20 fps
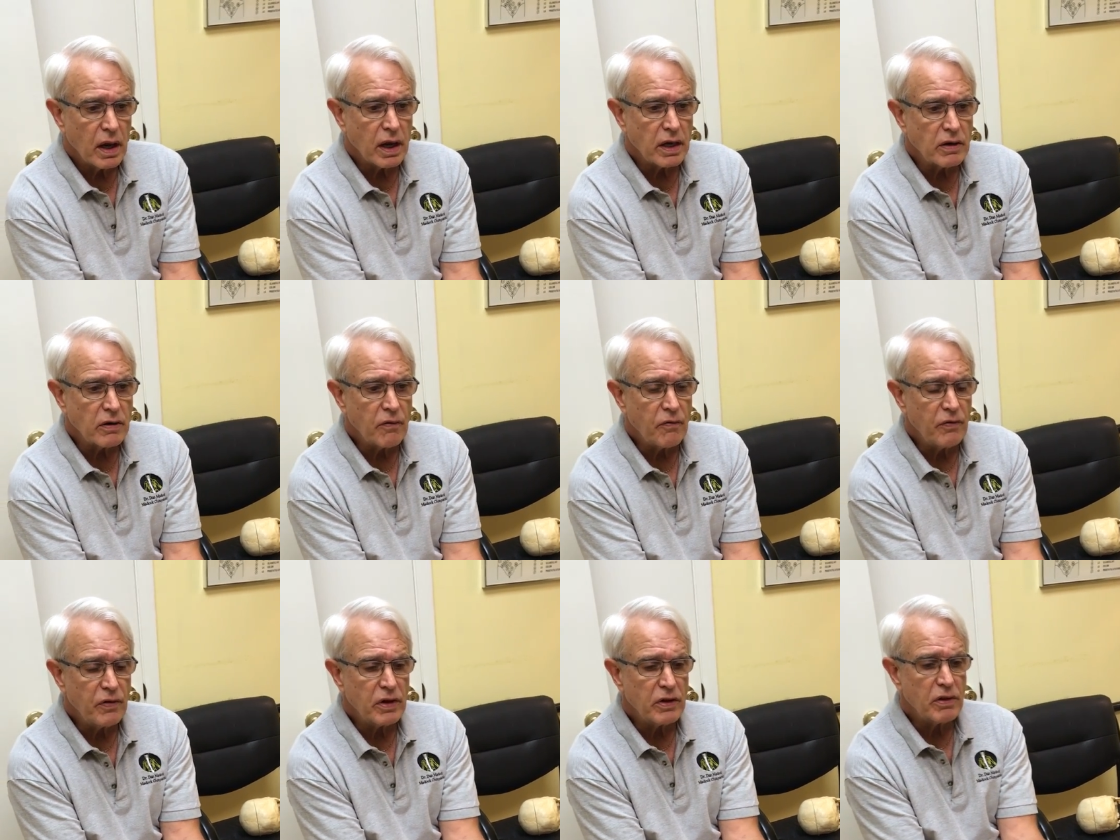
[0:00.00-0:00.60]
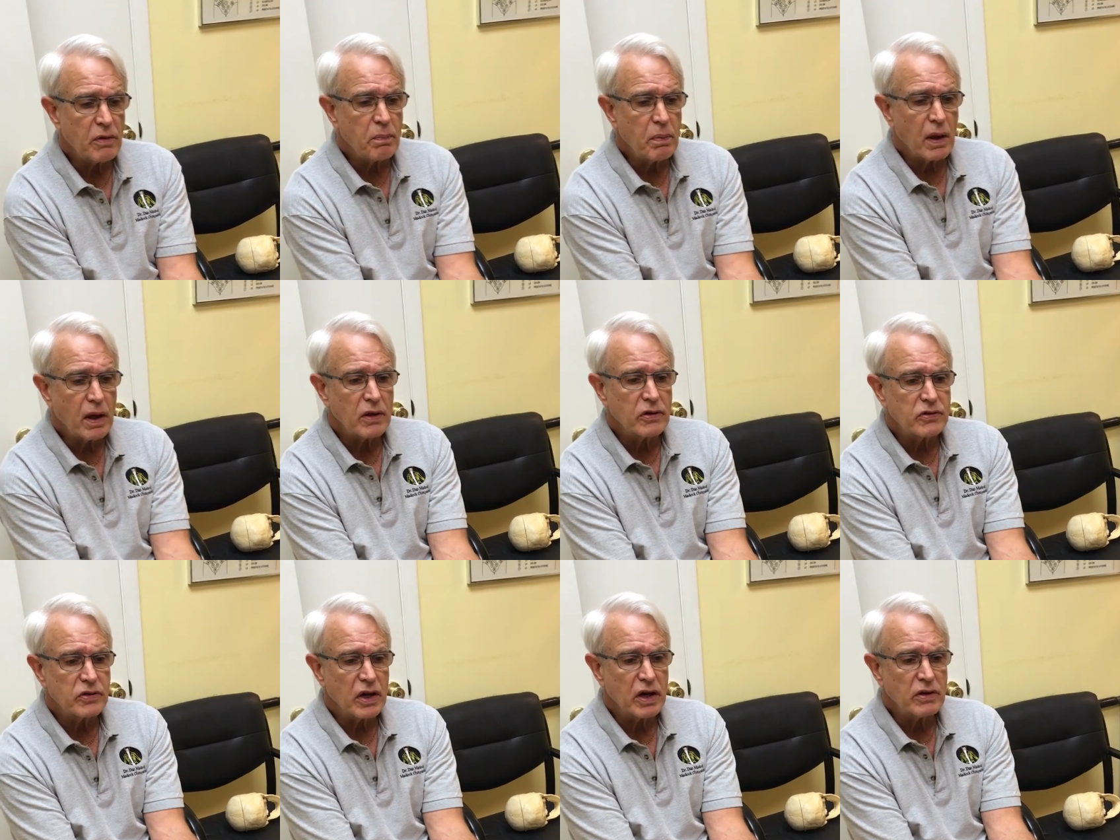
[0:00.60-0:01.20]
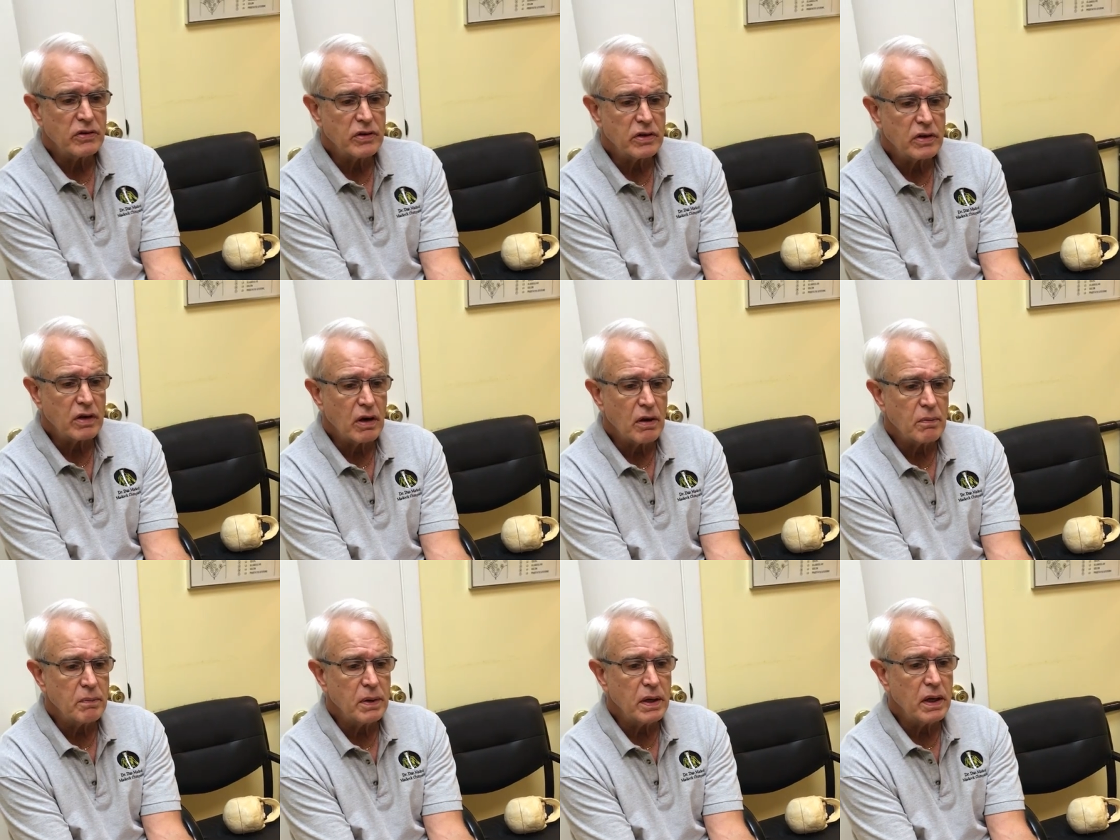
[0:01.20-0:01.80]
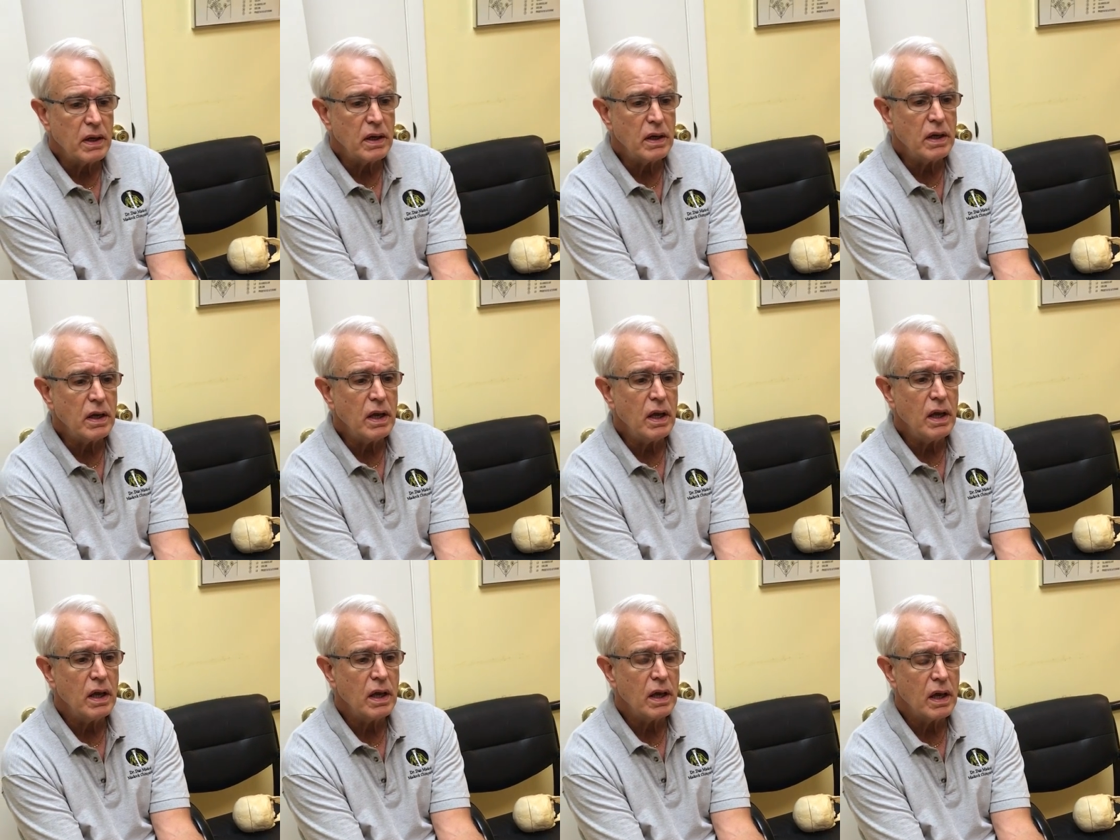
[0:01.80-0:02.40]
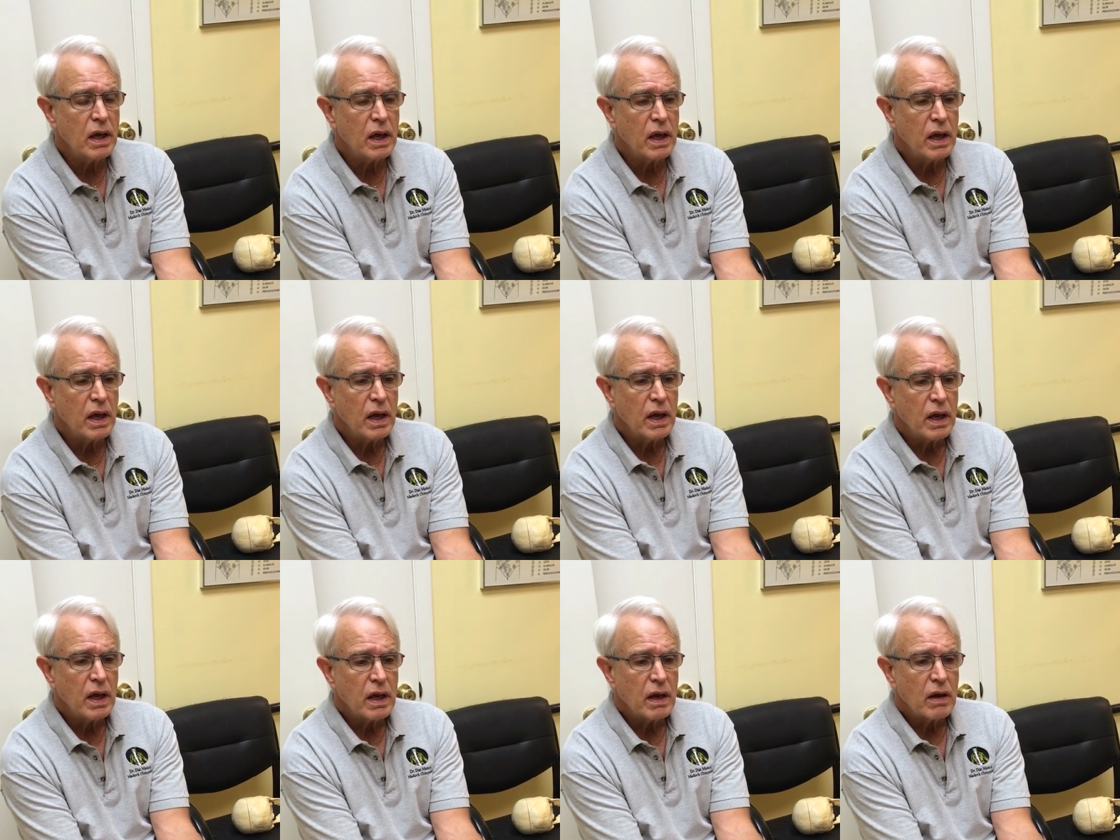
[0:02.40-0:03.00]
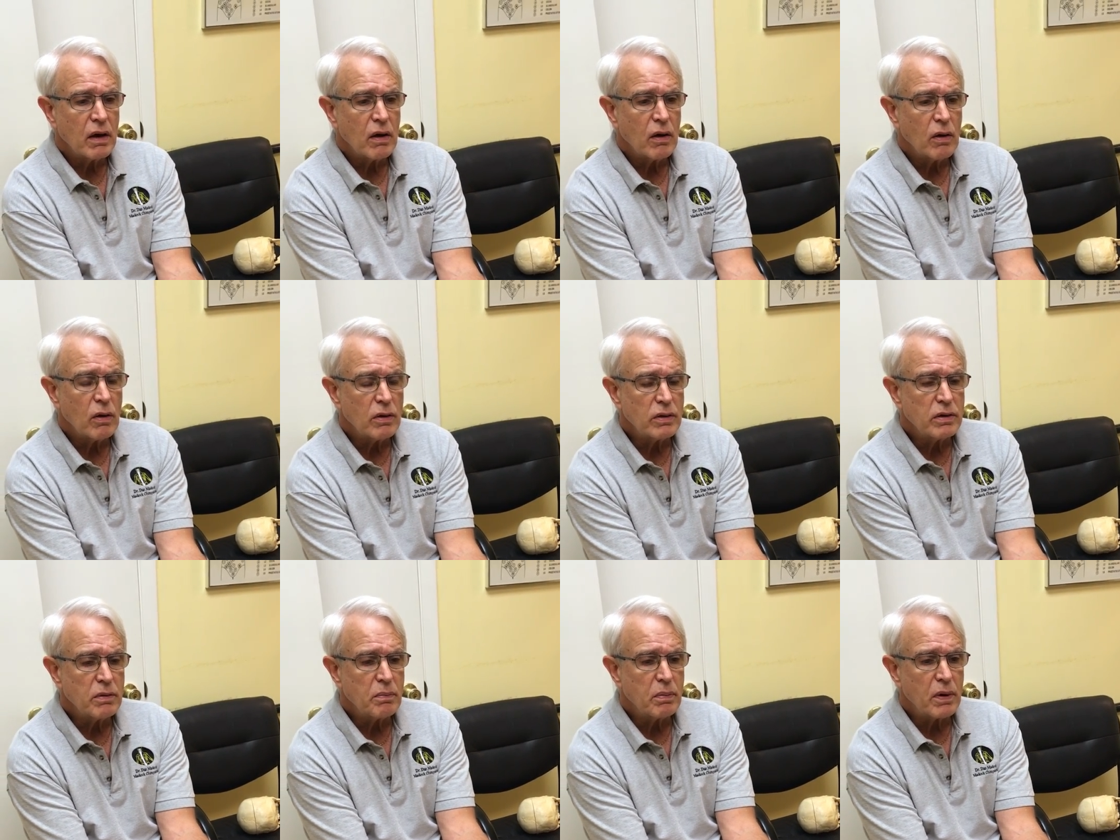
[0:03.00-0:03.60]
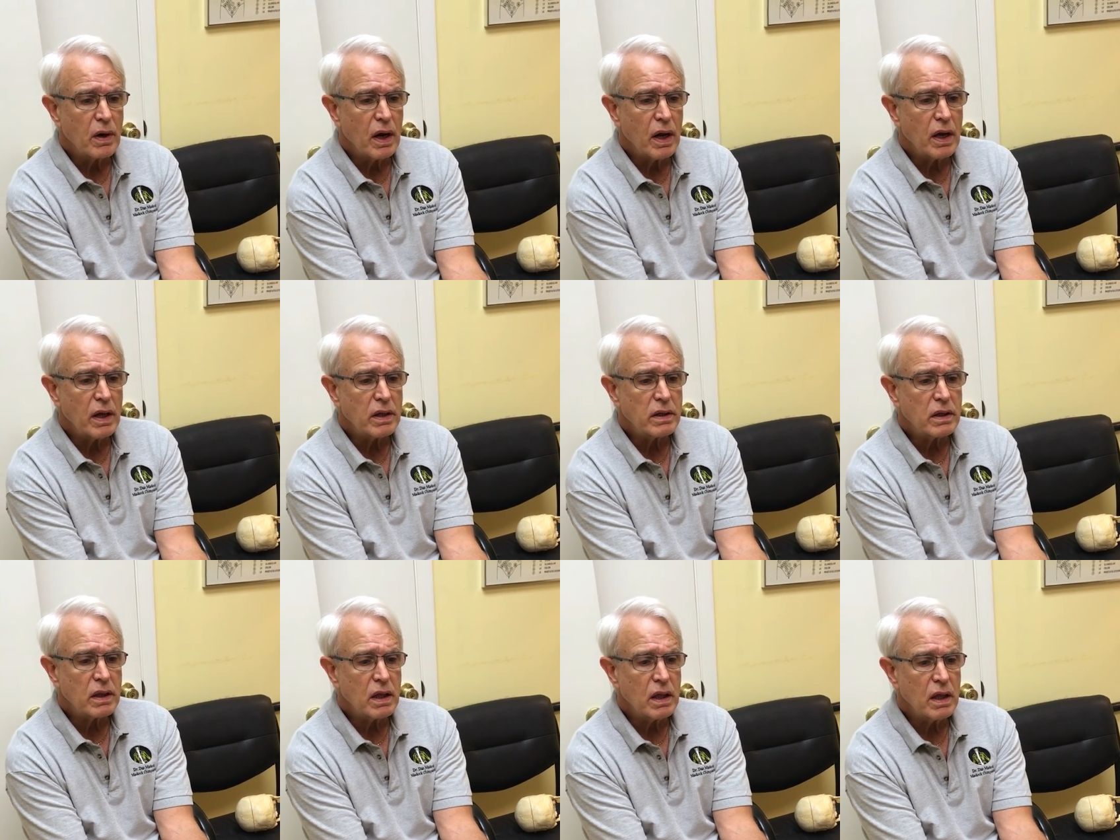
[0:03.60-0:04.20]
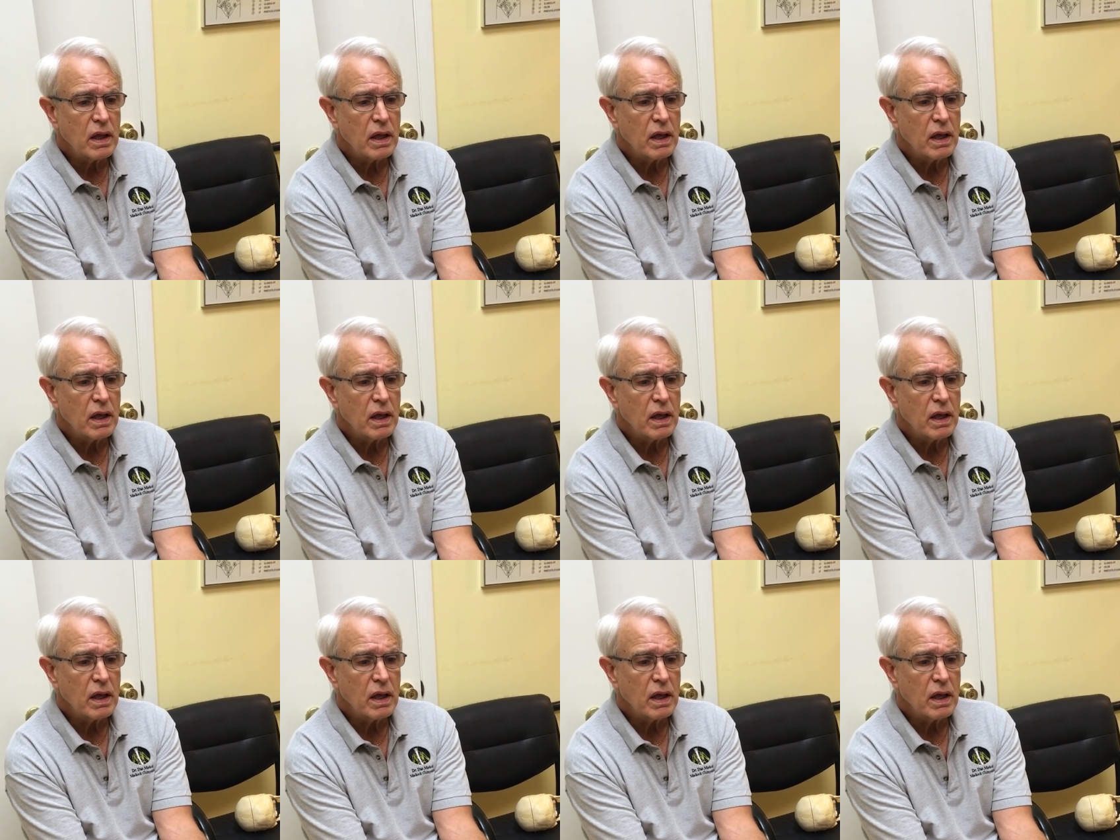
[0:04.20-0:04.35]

and you'll feel the pulsation come in. Hold the breath.